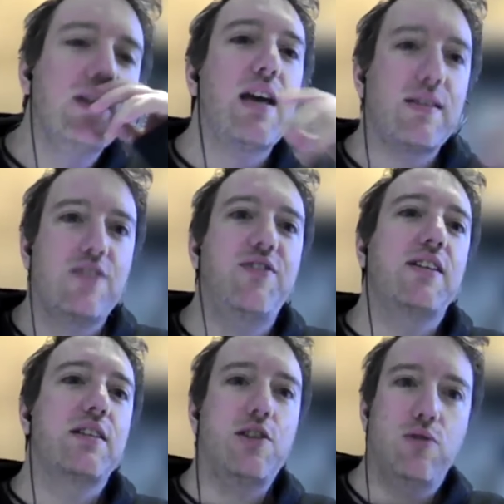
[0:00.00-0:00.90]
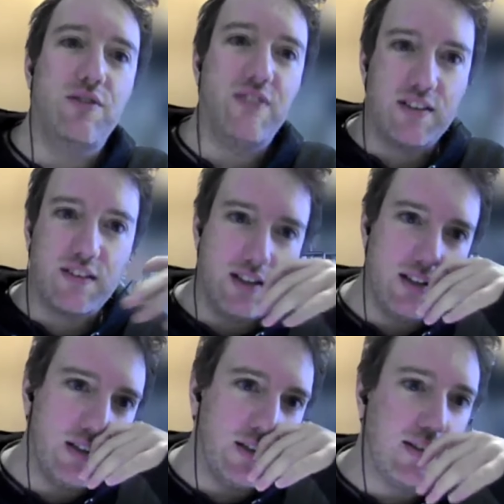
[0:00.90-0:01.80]
Yes, the fact that the universe
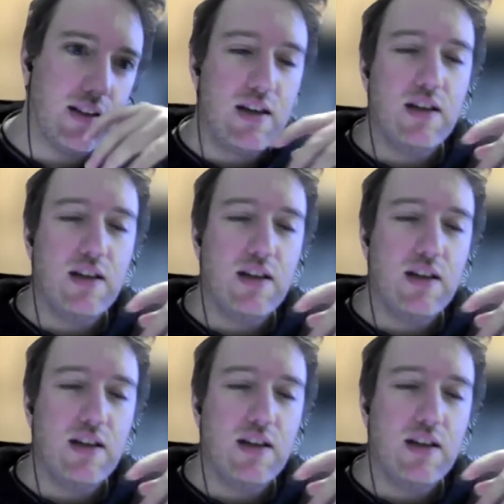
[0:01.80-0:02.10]
is